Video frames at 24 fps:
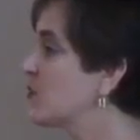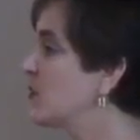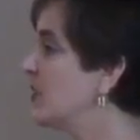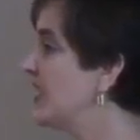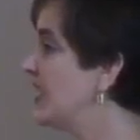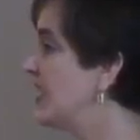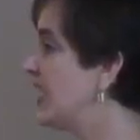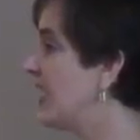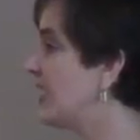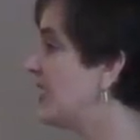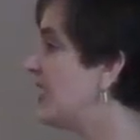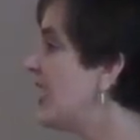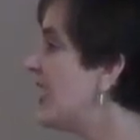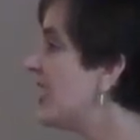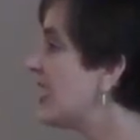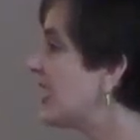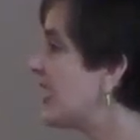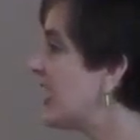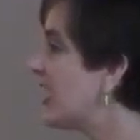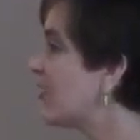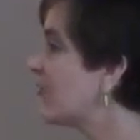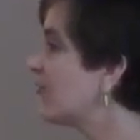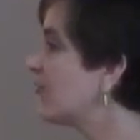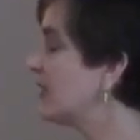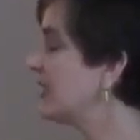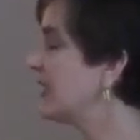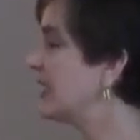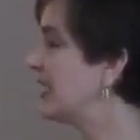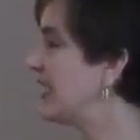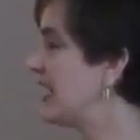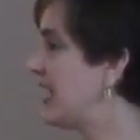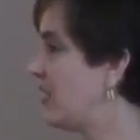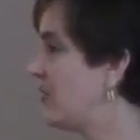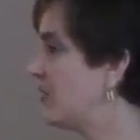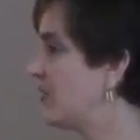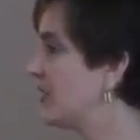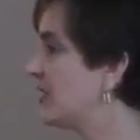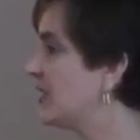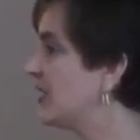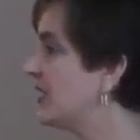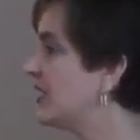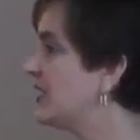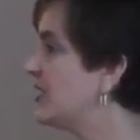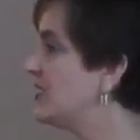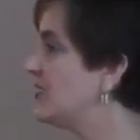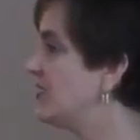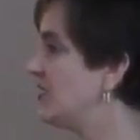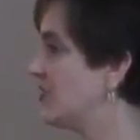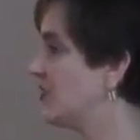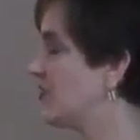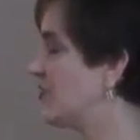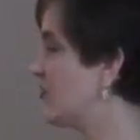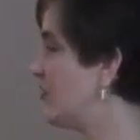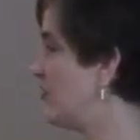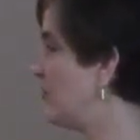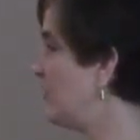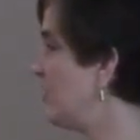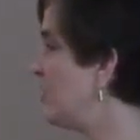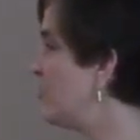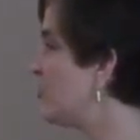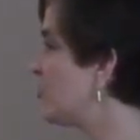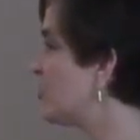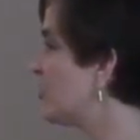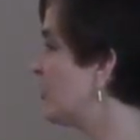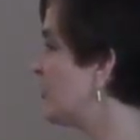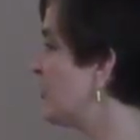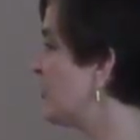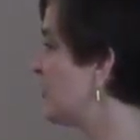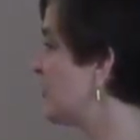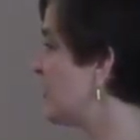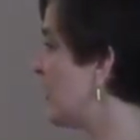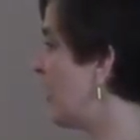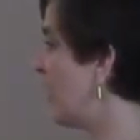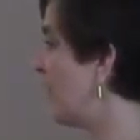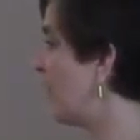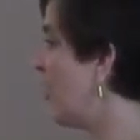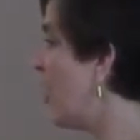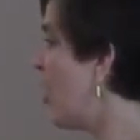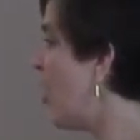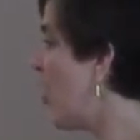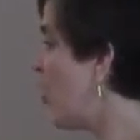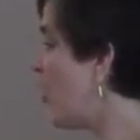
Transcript: we get carefully calculated distributions of